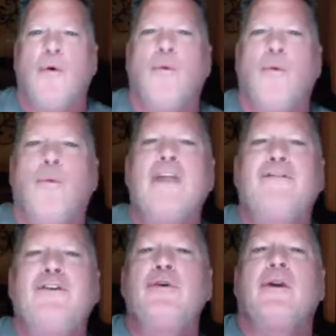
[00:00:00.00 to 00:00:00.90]
What if
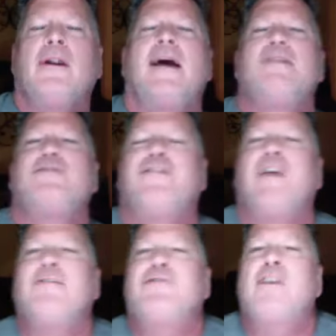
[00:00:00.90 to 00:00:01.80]
you utilize the
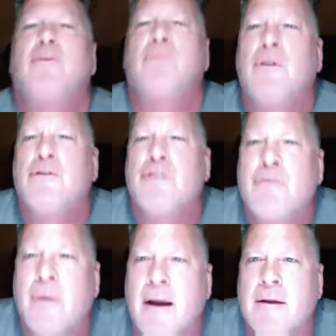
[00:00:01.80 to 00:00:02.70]
five second rule and just
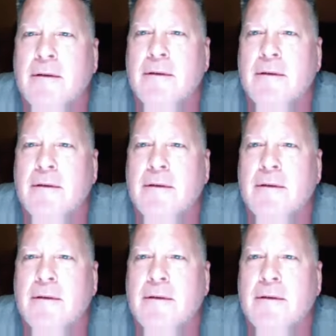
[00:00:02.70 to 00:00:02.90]
reacted?